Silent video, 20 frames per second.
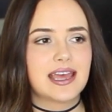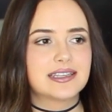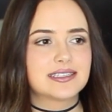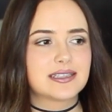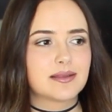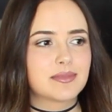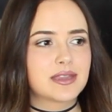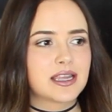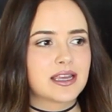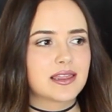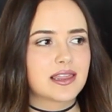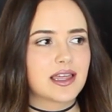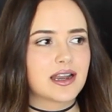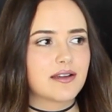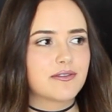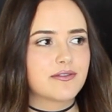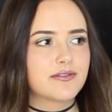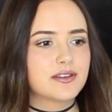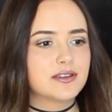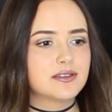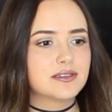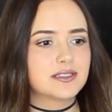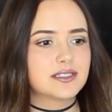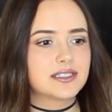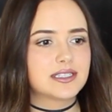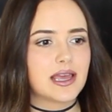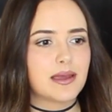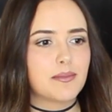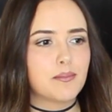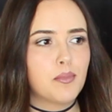something that I feel
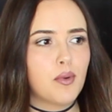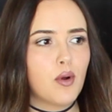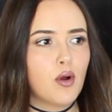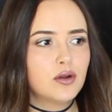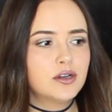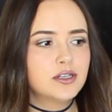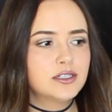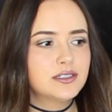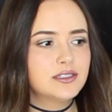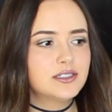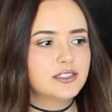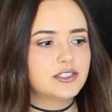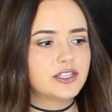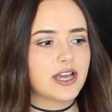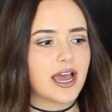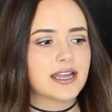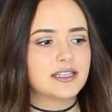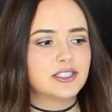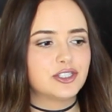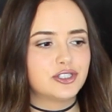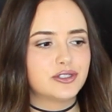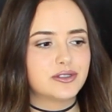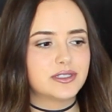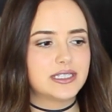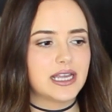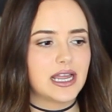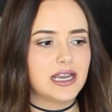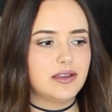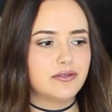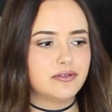is important to add into
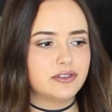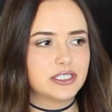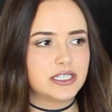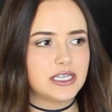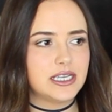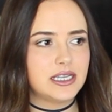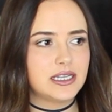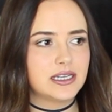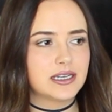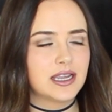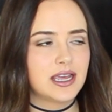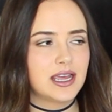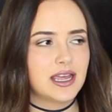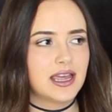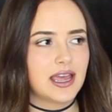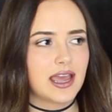your daily routine,